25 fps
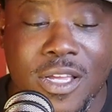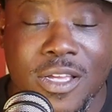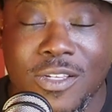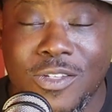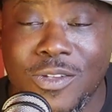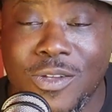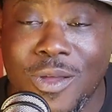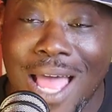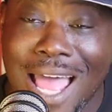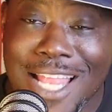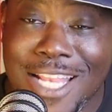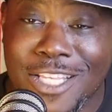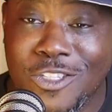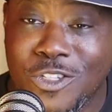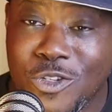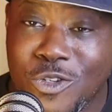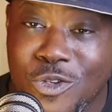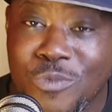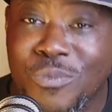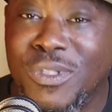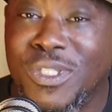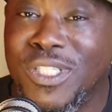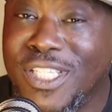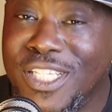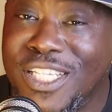So I do
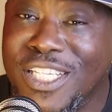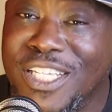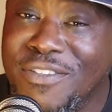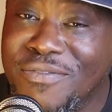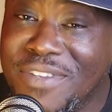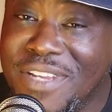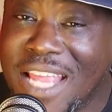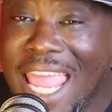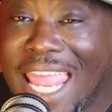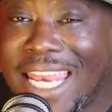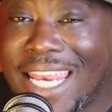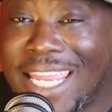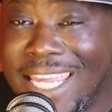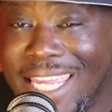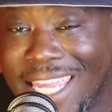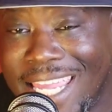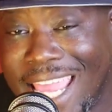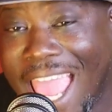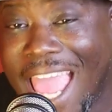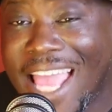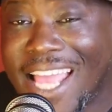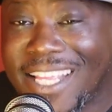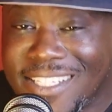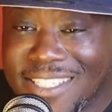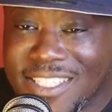believe that he
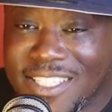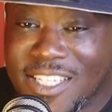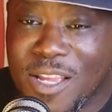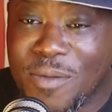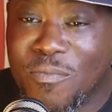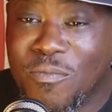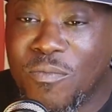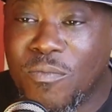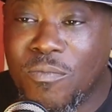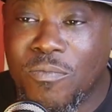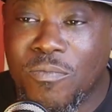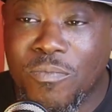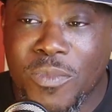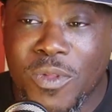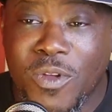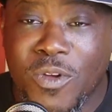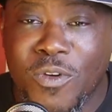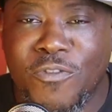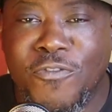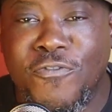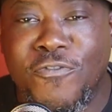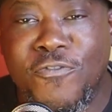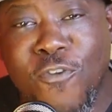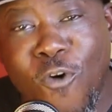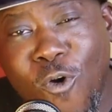has some
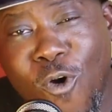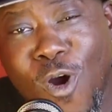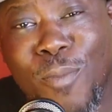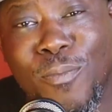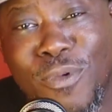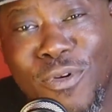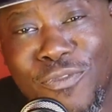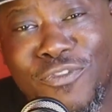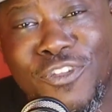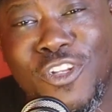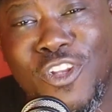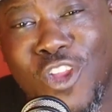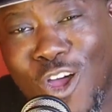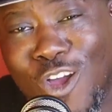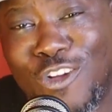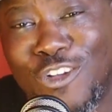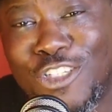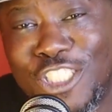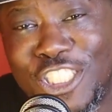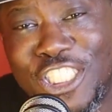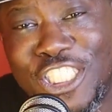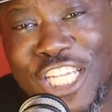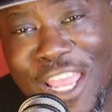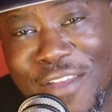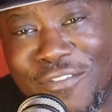form of
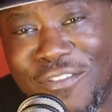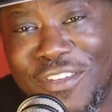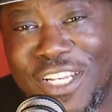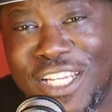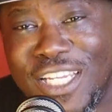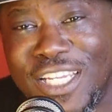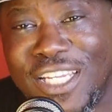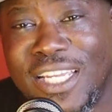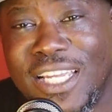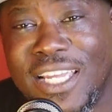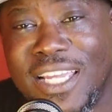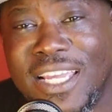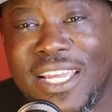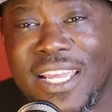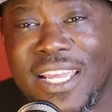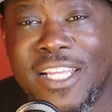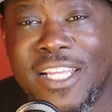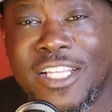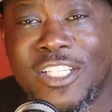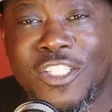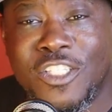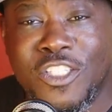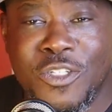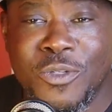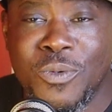longevity
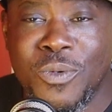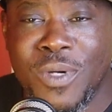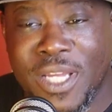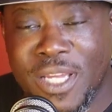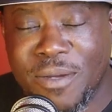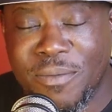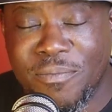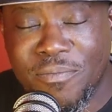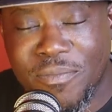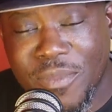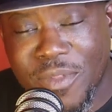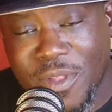to him.